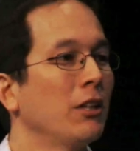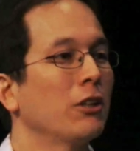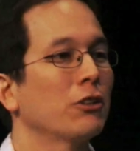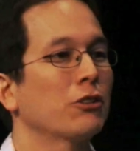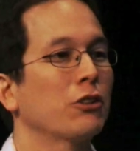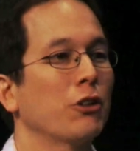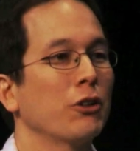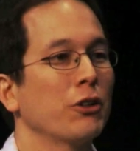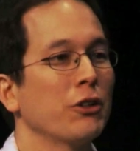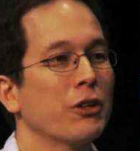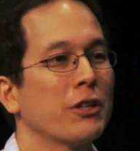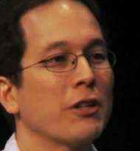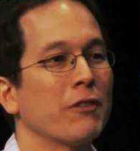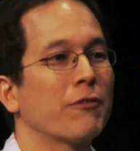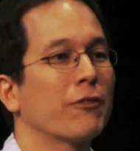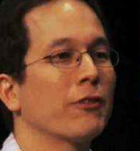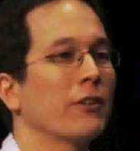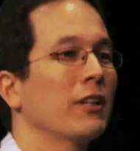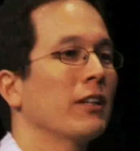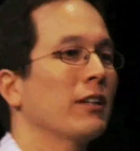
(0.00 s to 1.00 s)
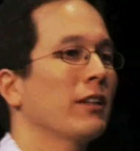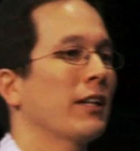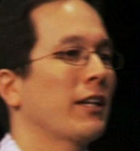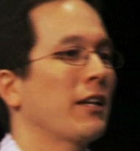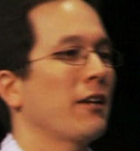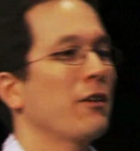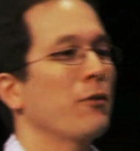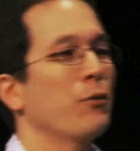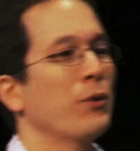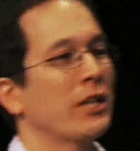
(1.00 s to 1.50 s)
So
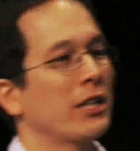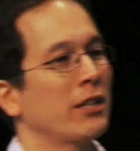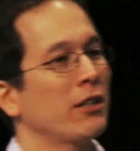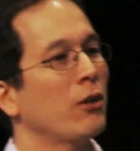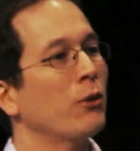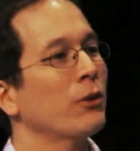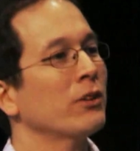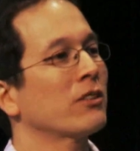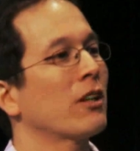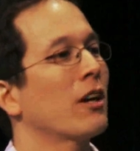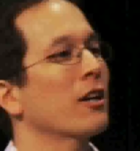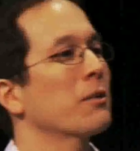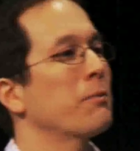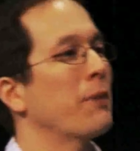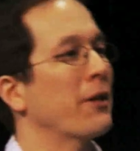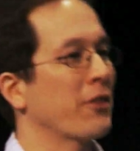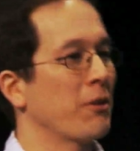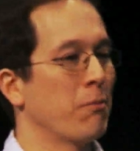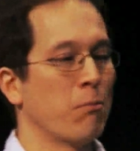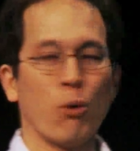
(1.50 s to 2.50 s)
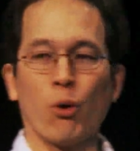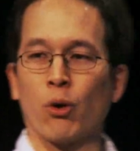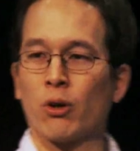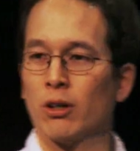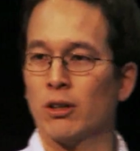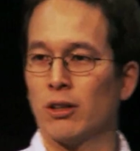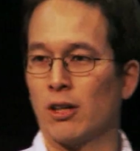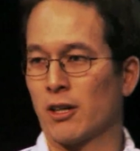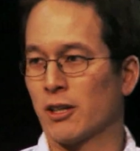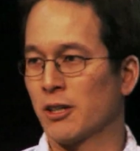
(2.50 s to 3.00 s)
we can always talk about the
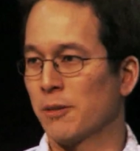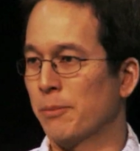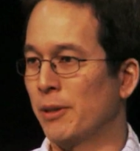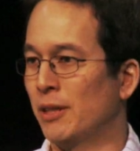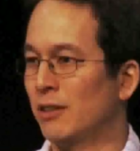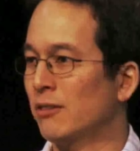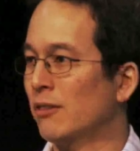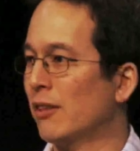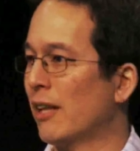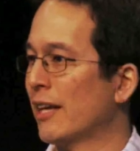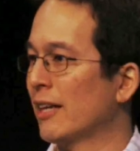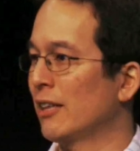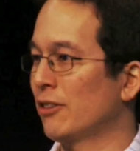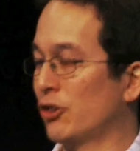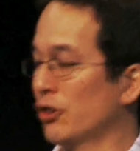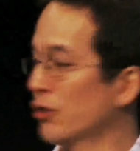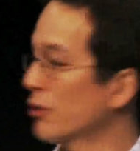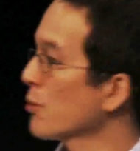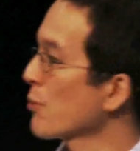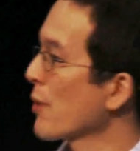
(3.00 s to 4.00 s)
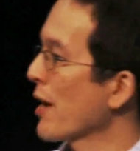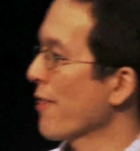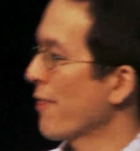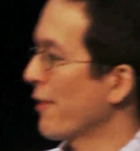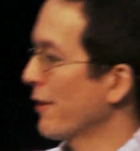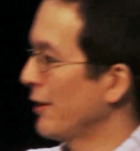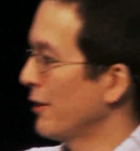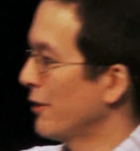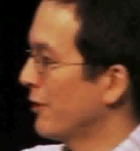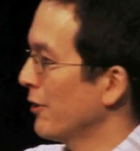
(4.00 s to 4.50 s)
moral arguments, like it's just the right
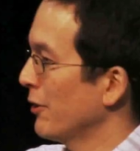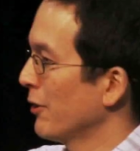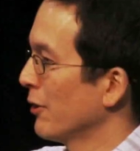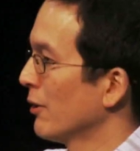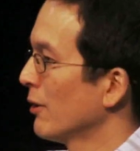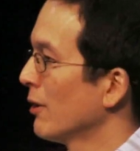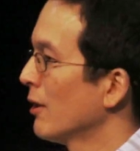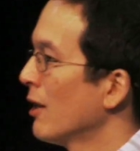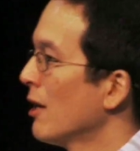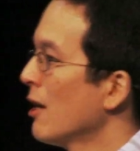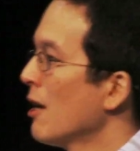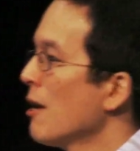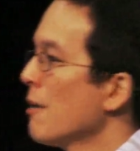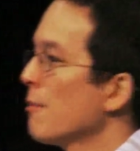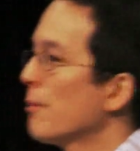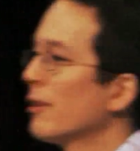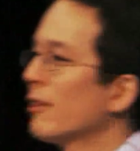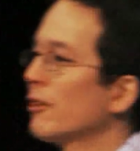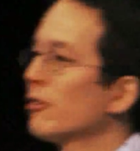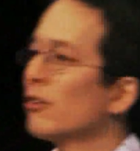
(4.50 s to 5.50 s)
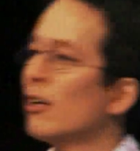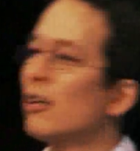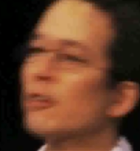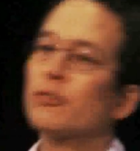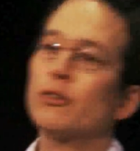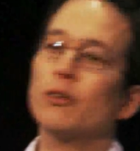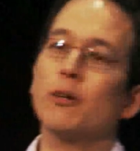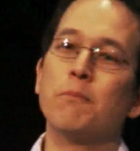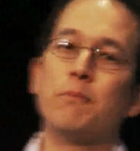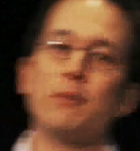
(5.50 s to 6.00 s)
thing to do, but there's
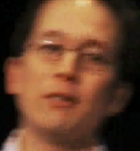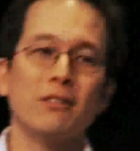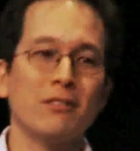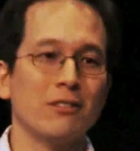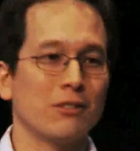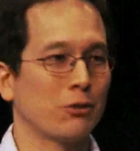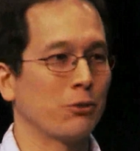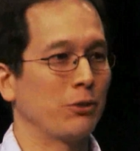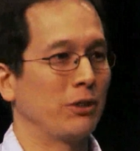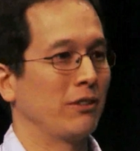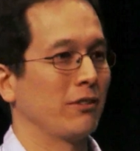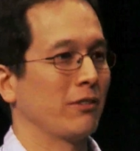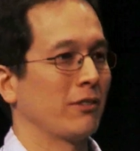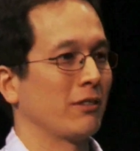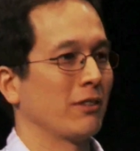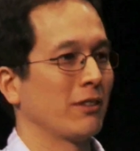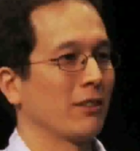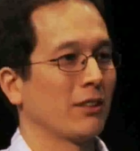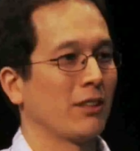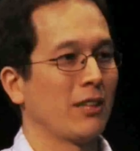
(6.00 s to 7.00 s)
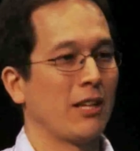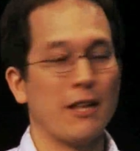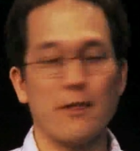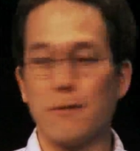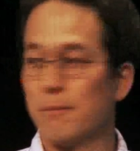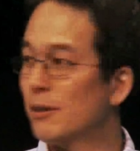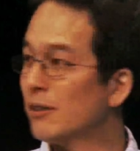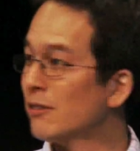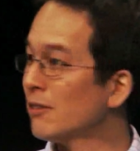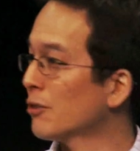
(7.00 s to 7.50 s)
also a business reason. And
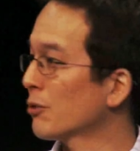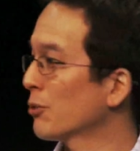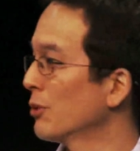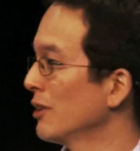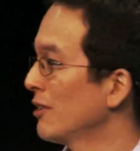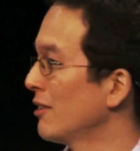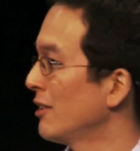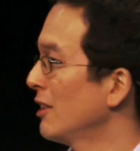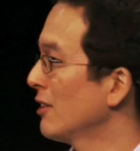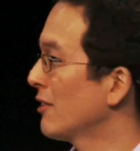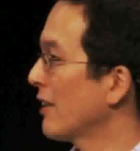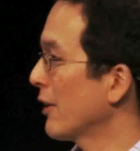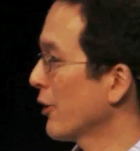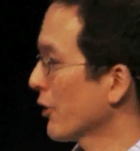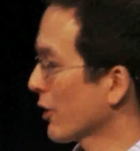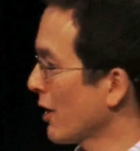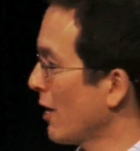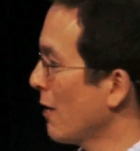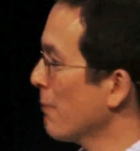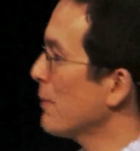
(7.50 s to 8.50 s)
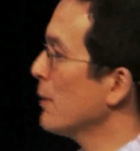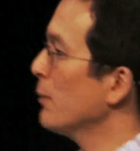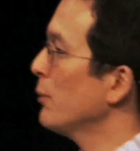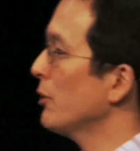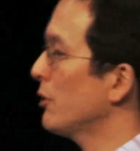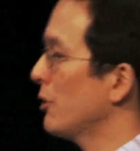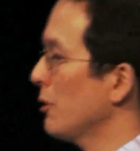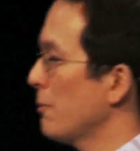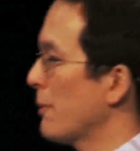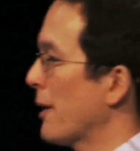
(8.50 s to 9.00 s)
the business reason is that your company
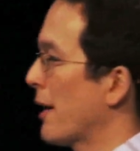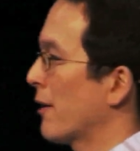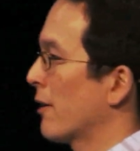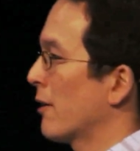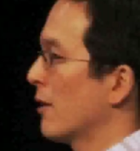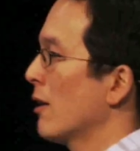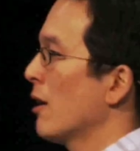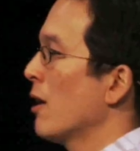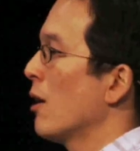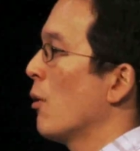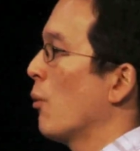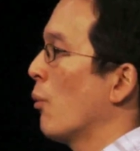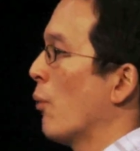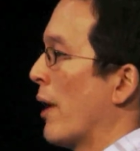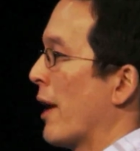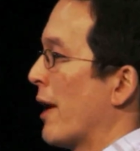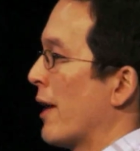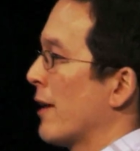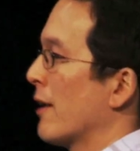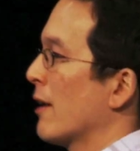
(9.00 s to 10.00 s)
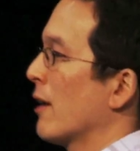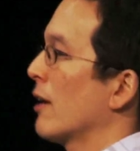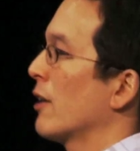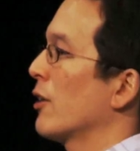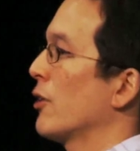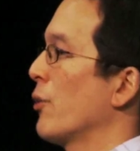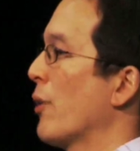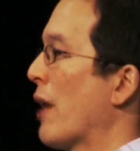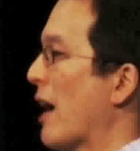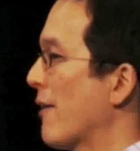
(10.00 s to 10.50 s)
will do better when
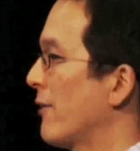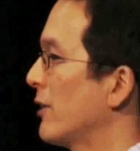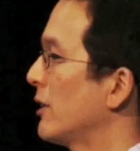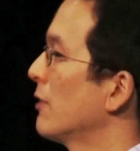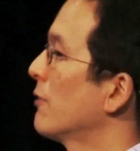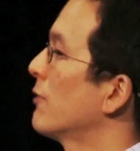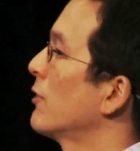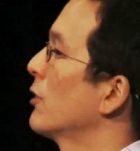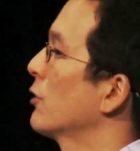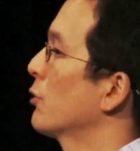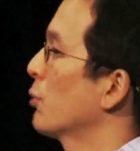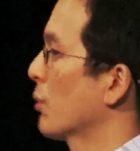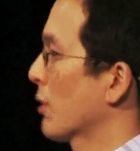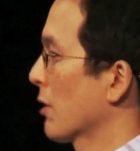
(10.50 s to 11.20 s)
you have a diverse